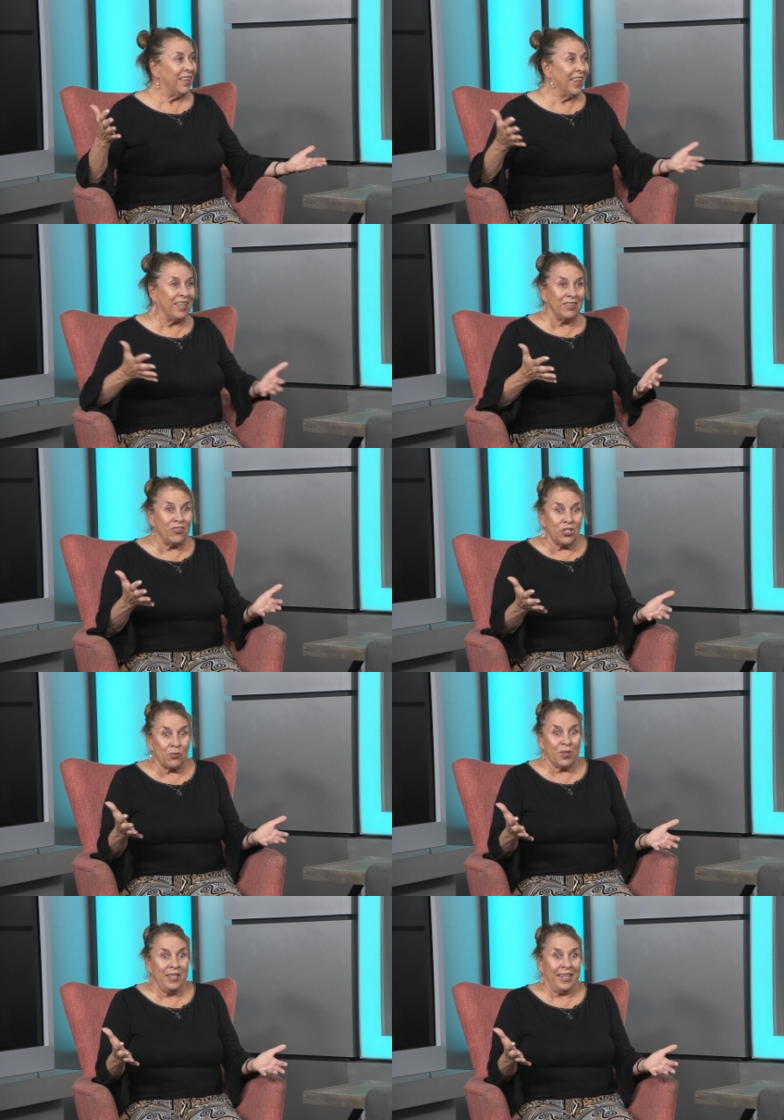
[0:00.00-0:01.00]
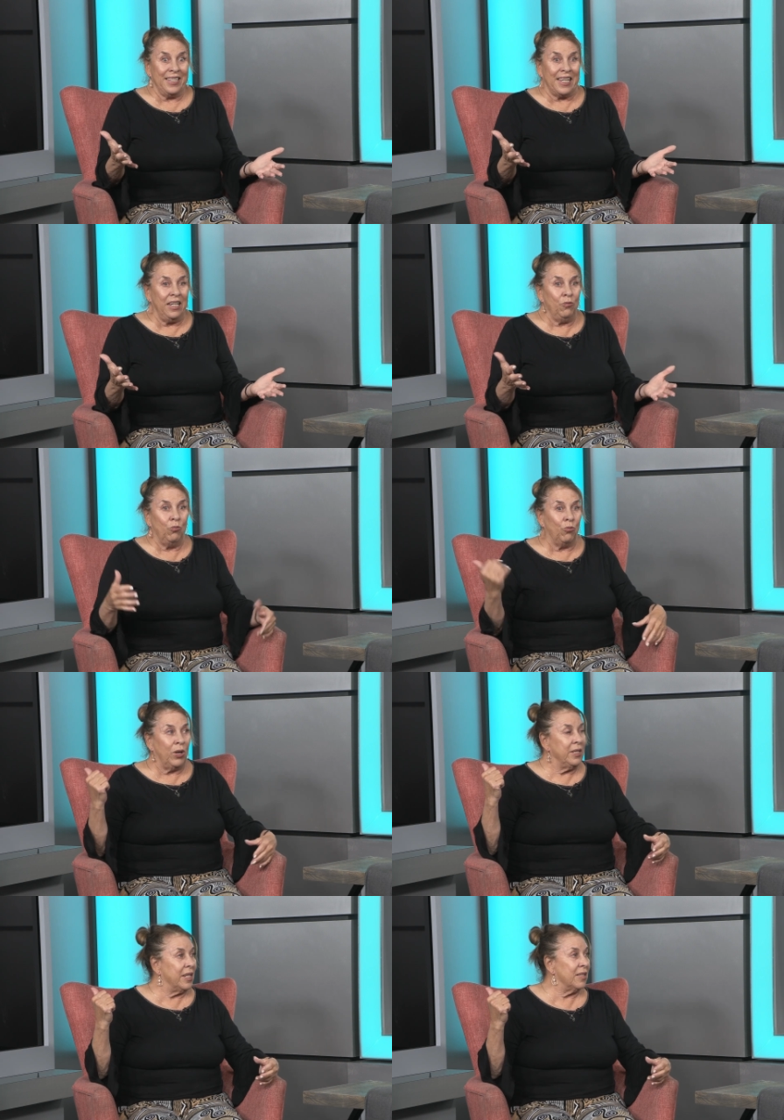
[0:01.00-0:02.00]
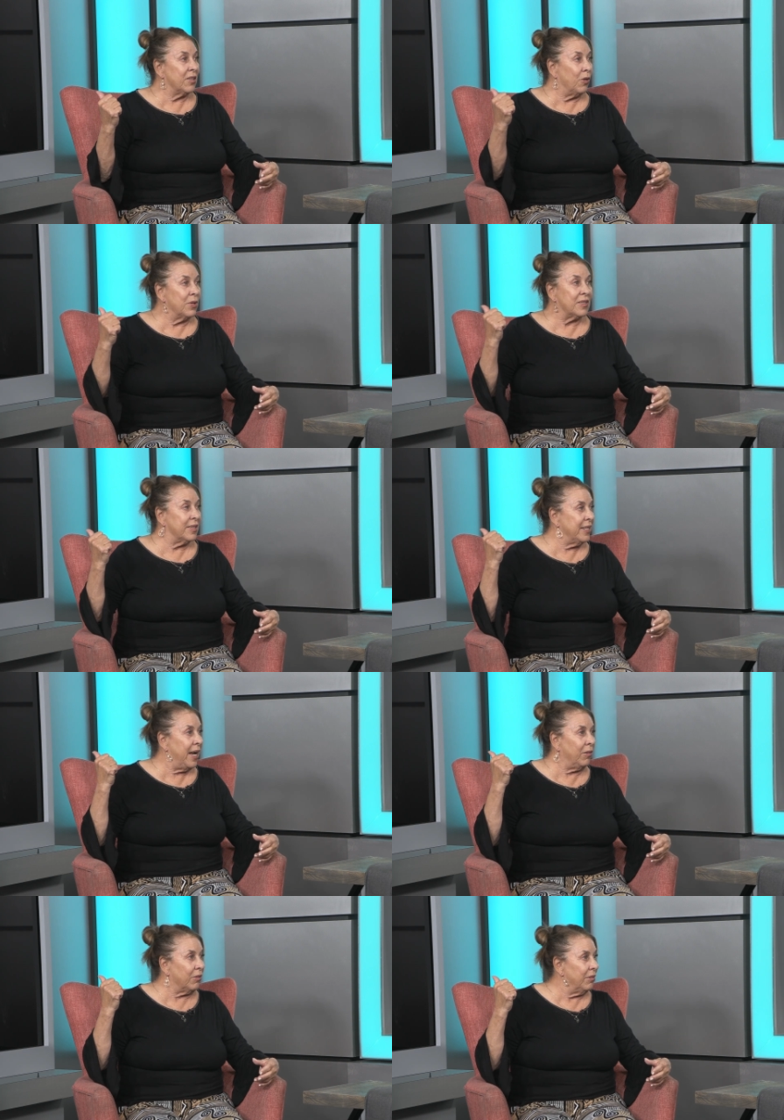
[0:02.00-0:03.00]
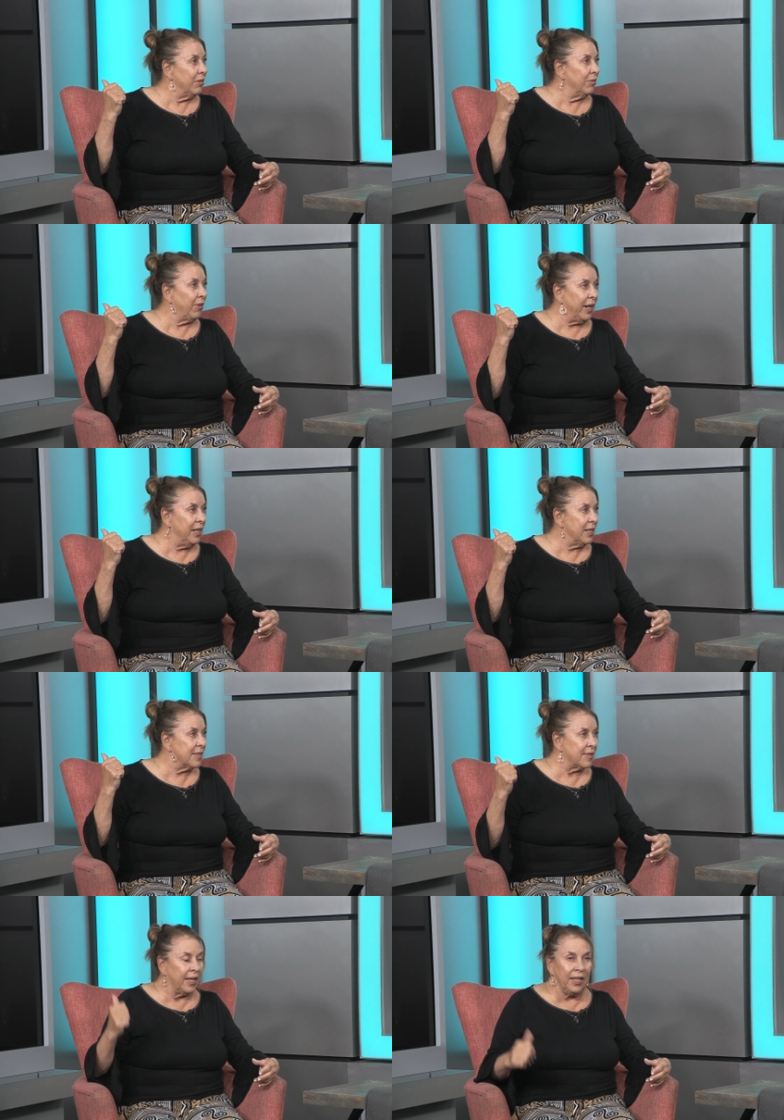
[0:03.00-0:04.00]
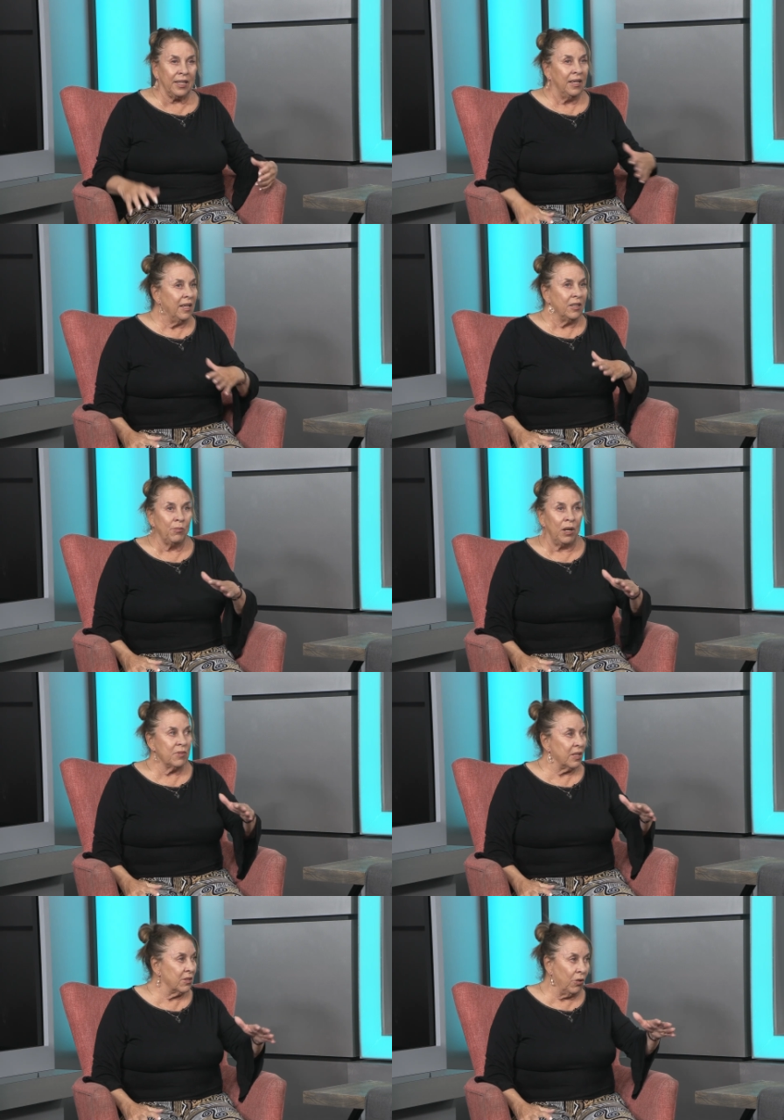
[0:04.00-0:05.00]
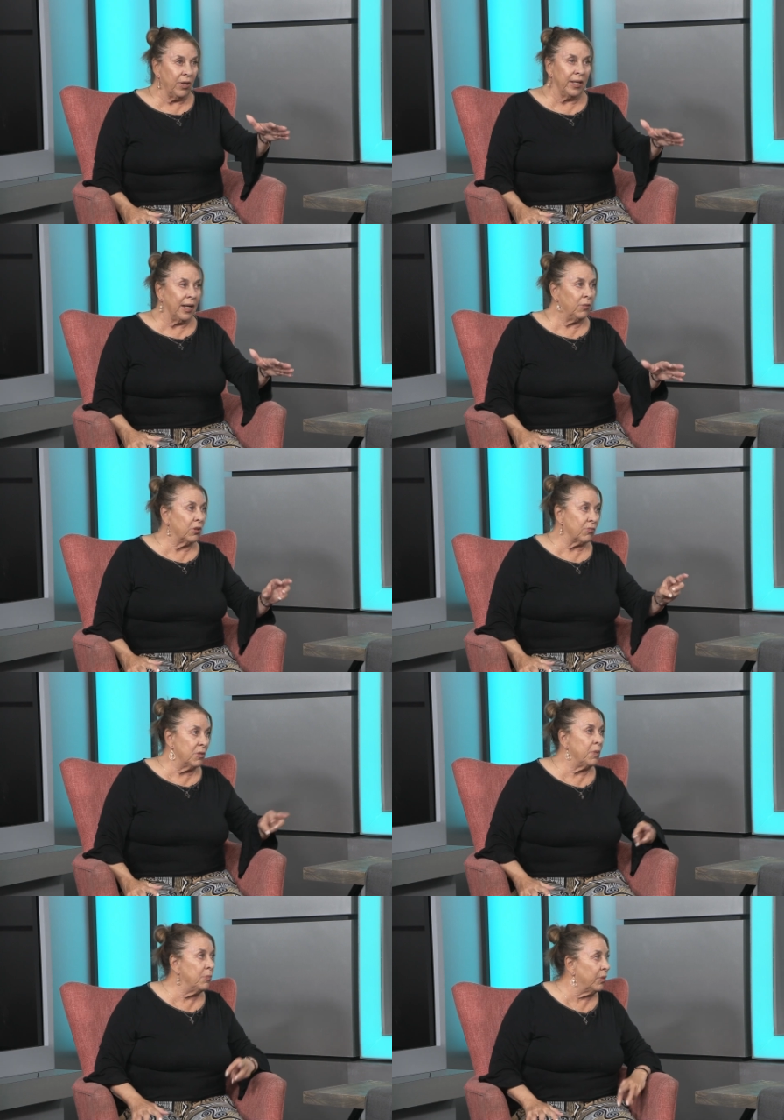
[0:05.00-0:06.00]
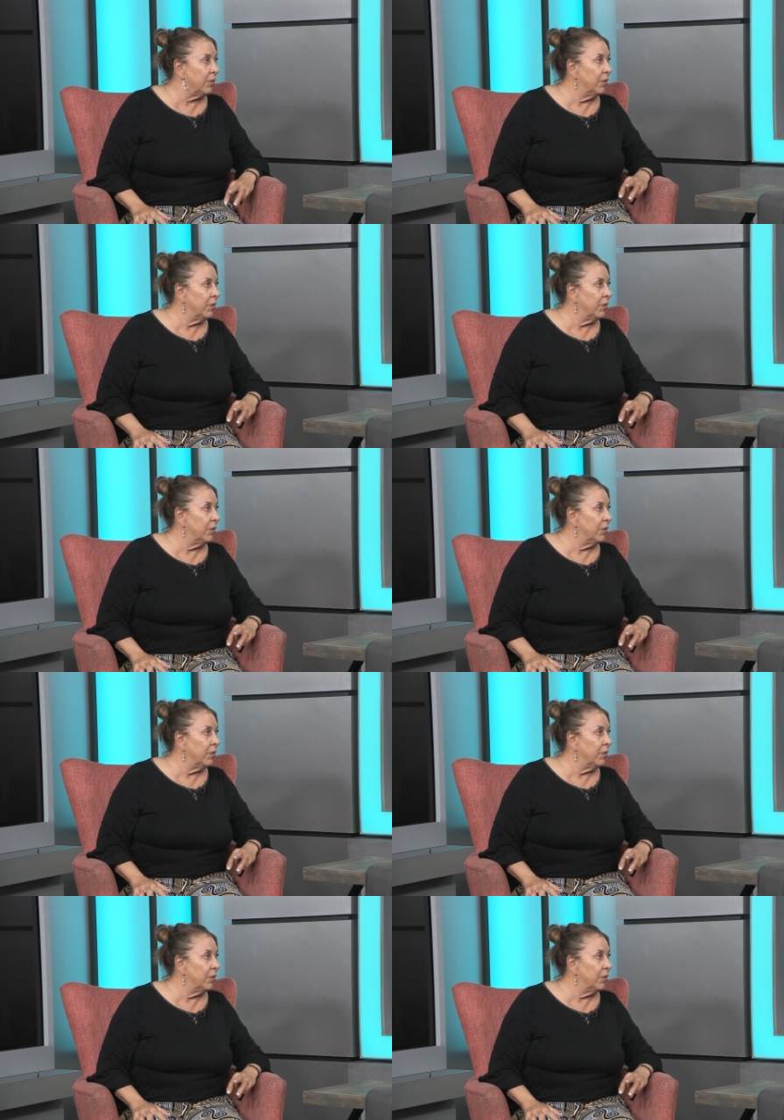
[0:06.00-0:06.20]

Like just with the 19, one kid's always sitting out, right? It's like your mom said, don't hang out with 3 people.